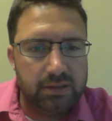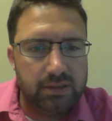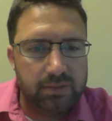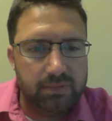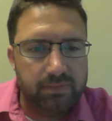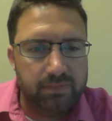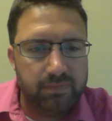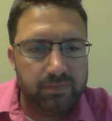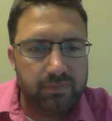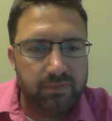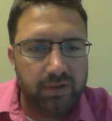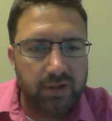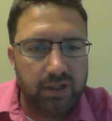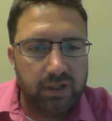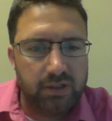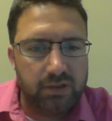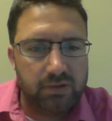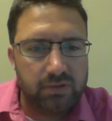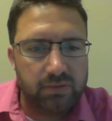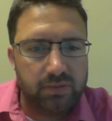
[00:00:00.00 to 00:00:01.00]
some
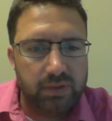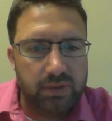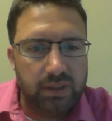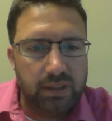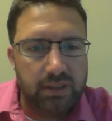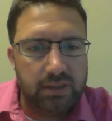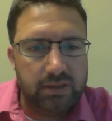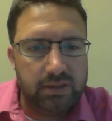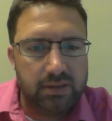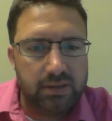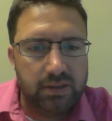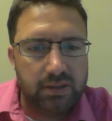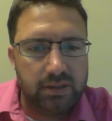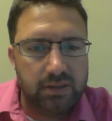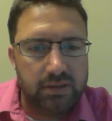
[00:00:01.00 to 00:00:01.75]
financial REITs.